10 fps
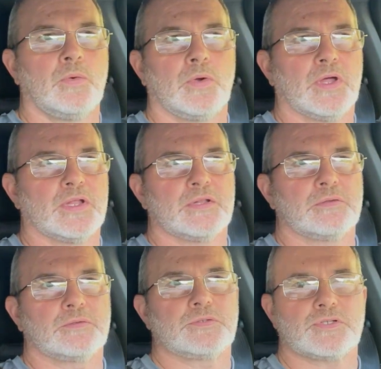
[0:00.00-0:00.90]
Got
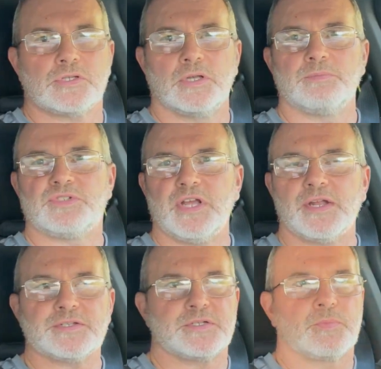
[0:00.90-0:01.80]
a slim
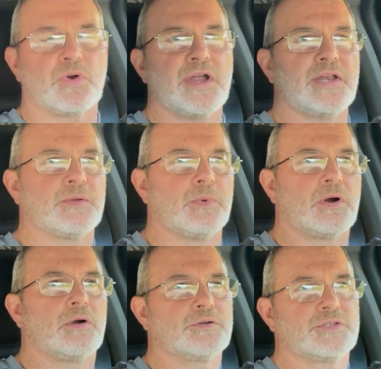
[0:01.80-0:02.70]
chance of some rain
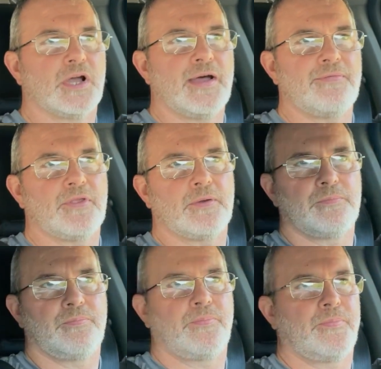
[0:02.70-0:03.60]
tomorrow, so I have to
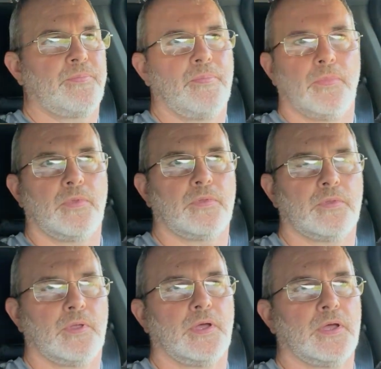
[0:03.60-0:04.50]

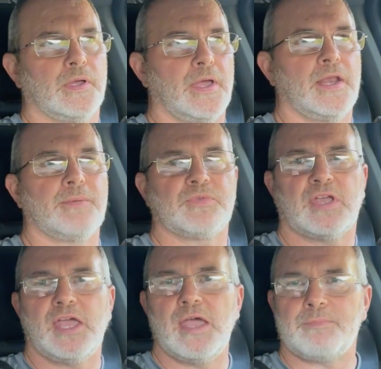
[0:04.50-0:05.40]
head up to
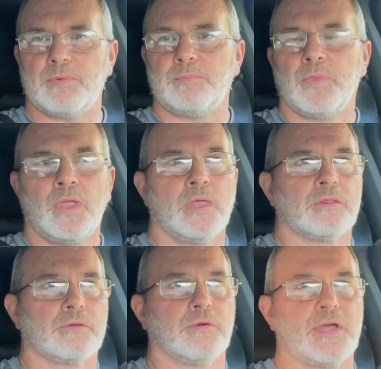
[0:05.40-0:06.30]
camp
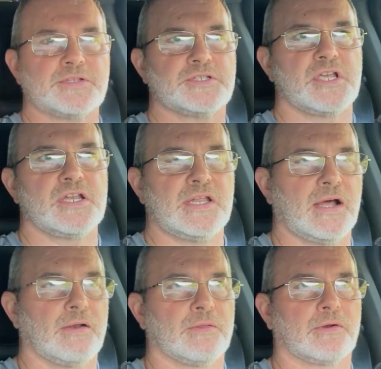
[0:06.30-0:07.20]
and throw that seed
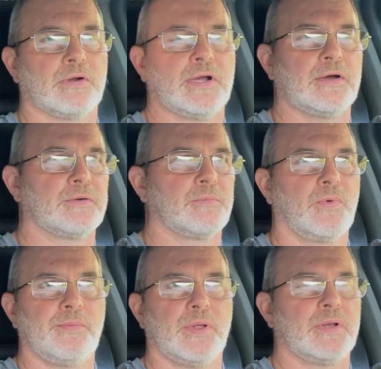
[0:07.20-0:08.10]
down on the ground.
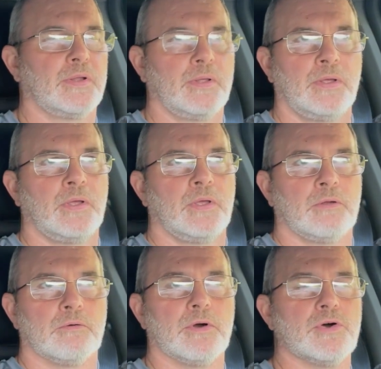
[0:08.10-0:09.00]
We've been
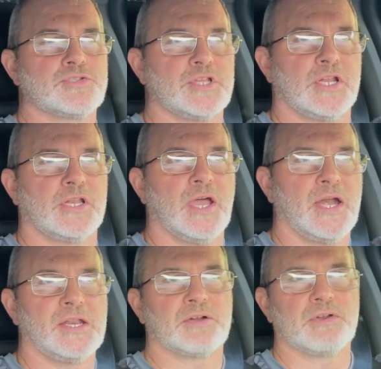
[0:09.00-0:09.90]
roasting in
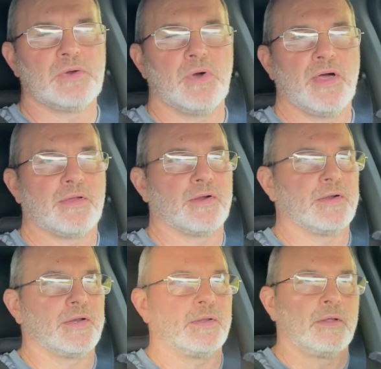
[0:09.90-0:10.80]
90-degree weather, and